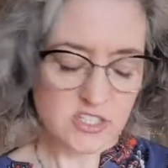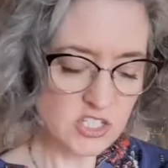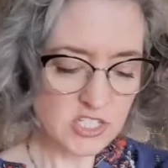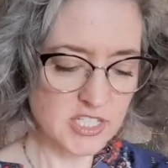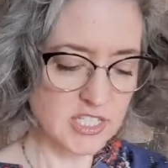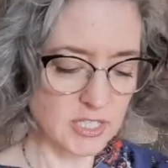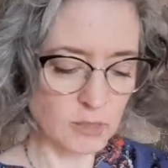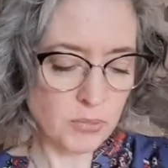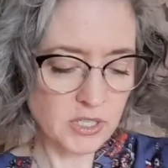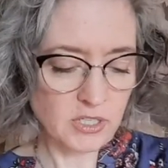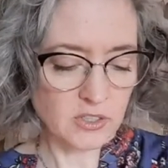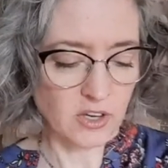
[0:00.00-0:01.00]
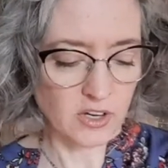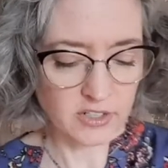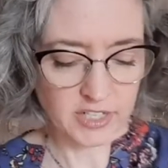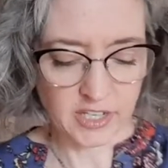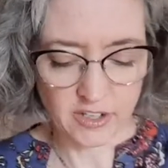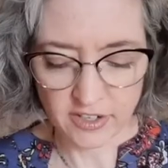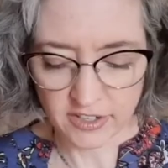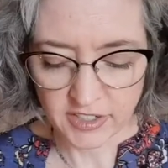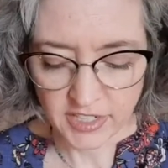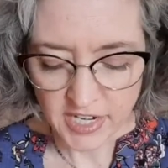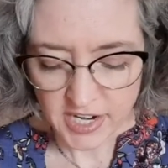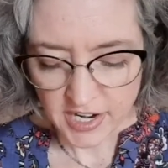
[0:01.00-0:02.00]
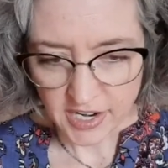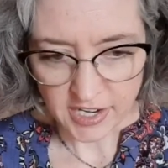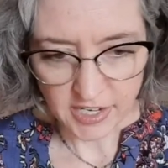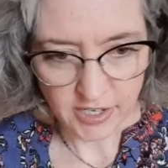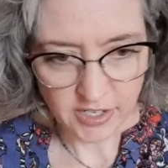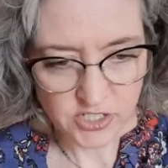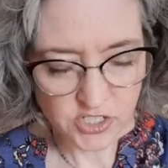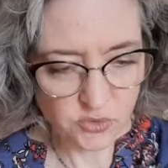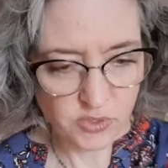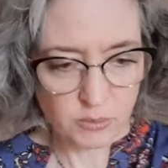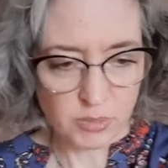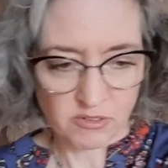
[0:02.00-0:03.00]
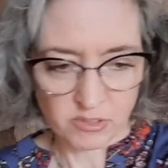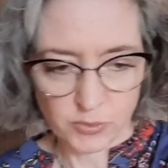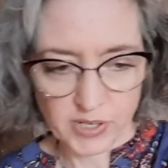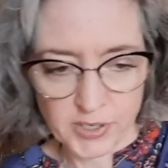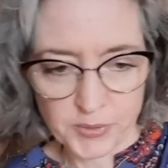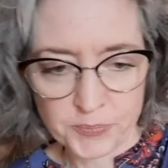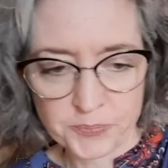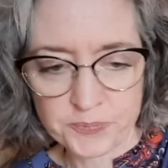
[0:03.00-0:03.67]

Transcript: just skipping along here, uh, showing up everywhere.